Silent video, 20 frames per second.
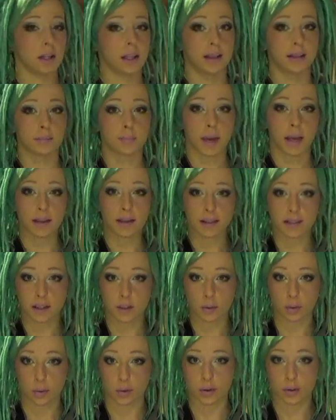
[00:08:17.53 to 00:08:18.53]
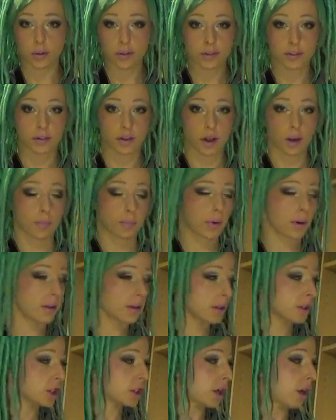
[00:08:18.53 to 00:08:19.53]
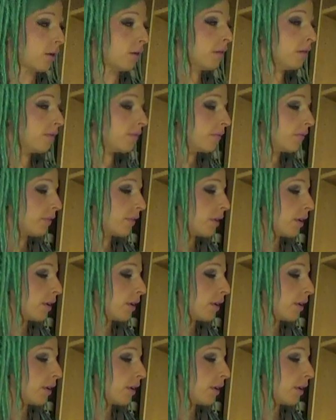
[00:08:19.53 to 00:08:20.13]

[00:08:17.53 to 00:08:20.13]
these magazine holders up on the shelf.